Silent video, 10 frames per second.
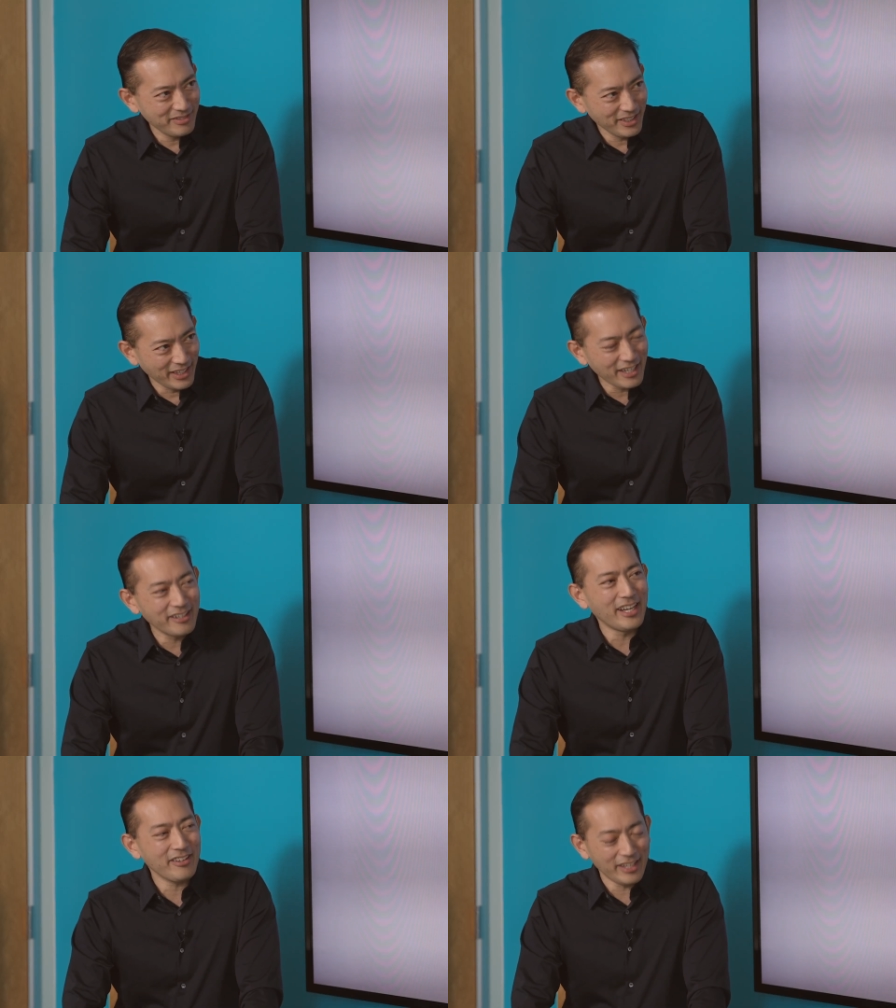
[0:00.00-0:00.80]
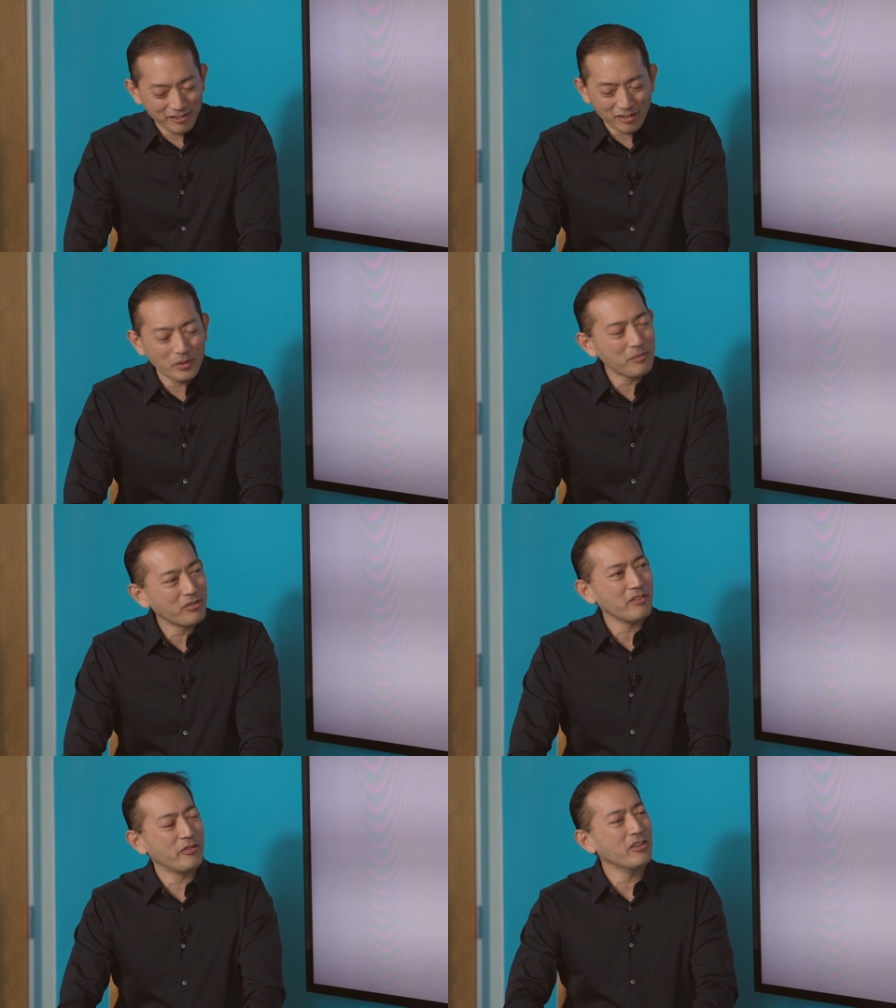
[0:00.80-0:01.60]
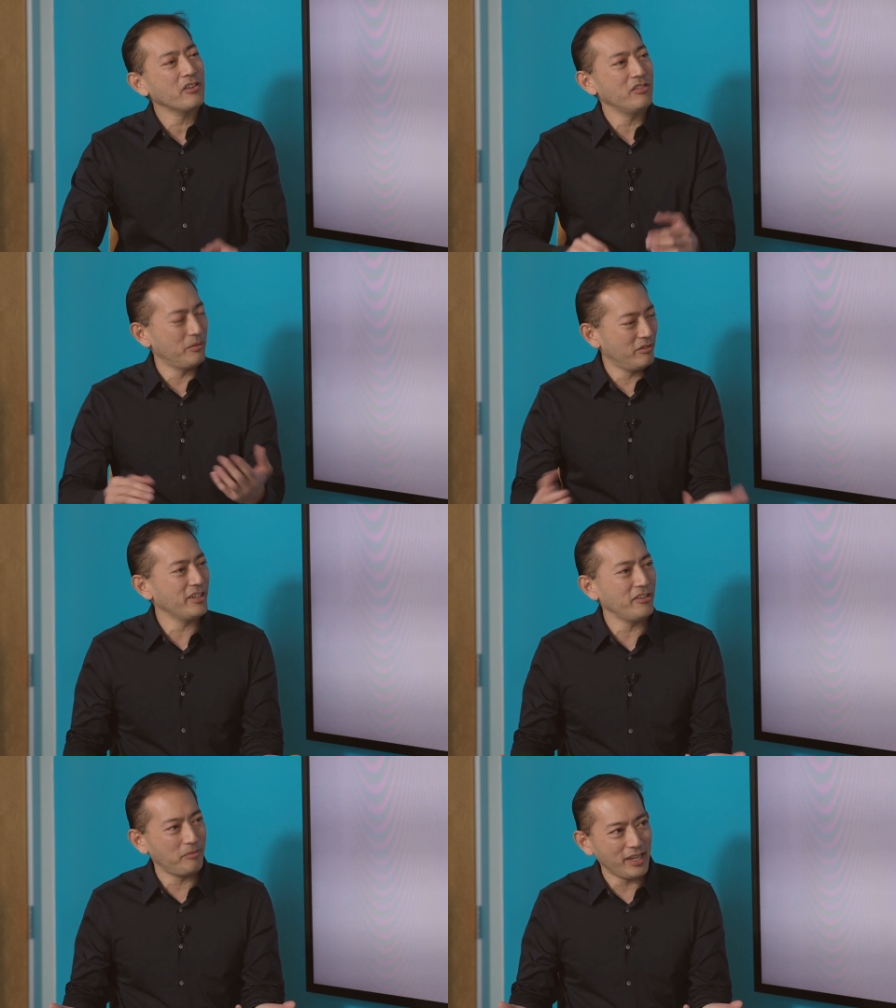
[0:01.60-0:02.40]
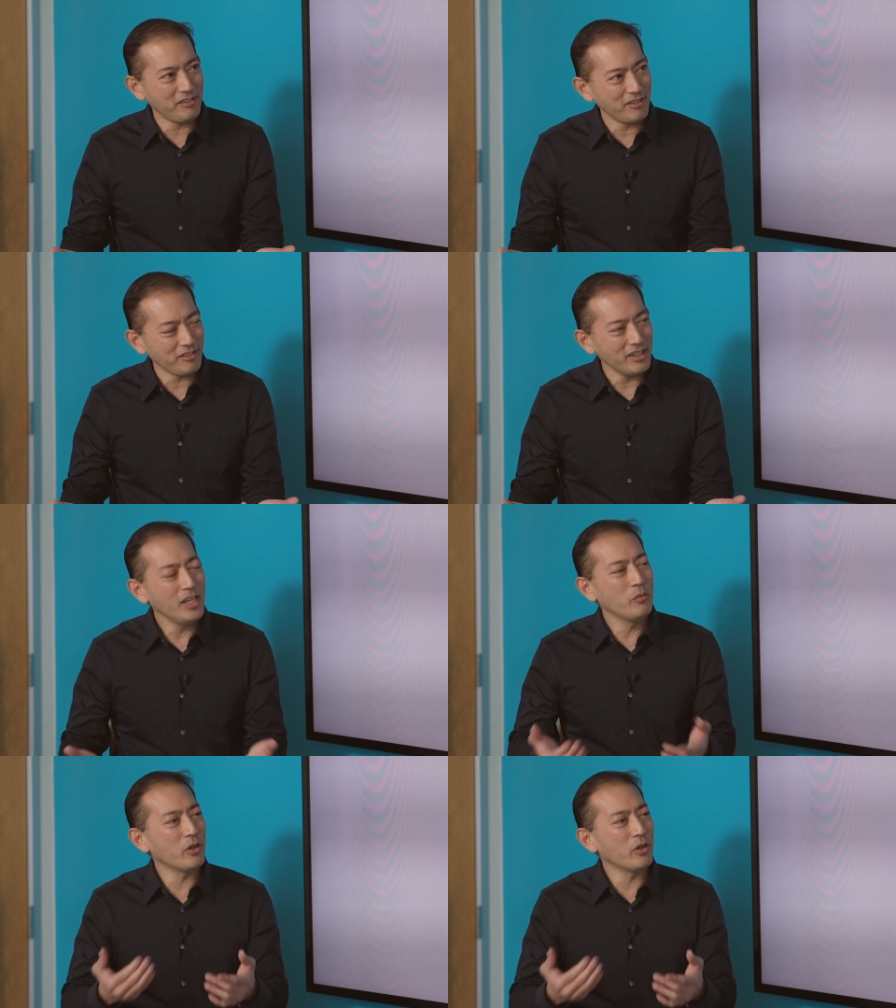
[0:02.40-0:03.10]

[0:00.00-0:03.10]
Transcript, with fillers: Okay. That, is, that, that's our website first, Snapdragon uh-huh. Spaces, uh-huh.